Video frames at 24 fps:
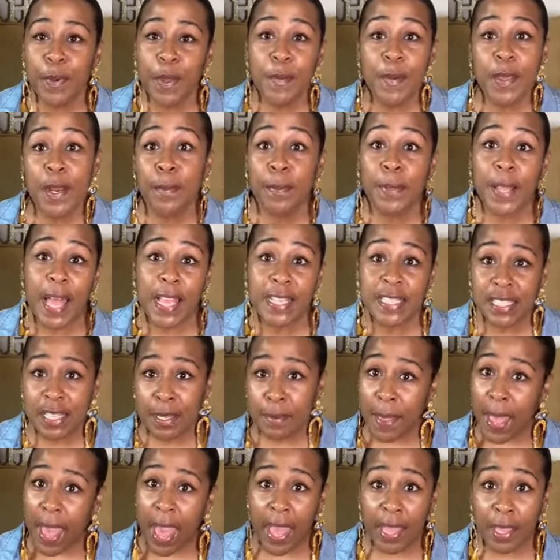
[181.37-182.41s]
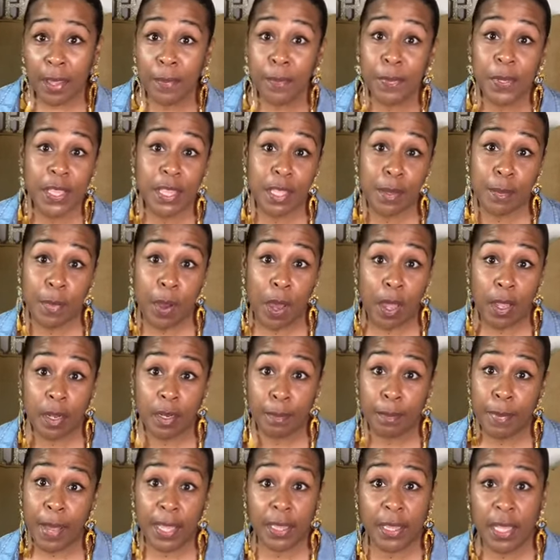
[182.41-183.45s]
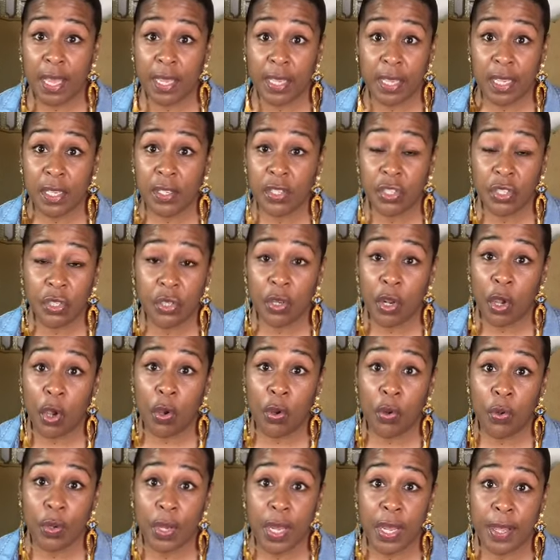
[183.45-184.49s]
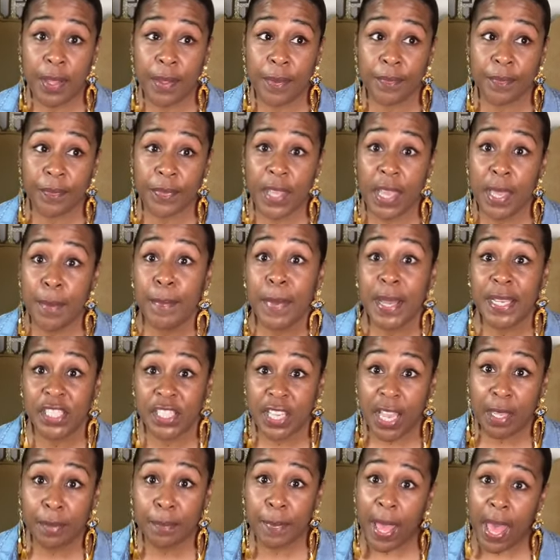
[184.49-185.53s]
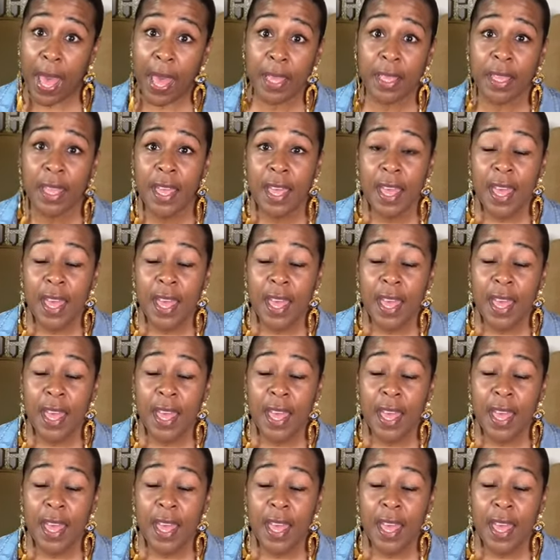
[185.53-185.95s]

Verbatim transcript: them in a plastic bag and put them on my luggage, you know, um, my check bag.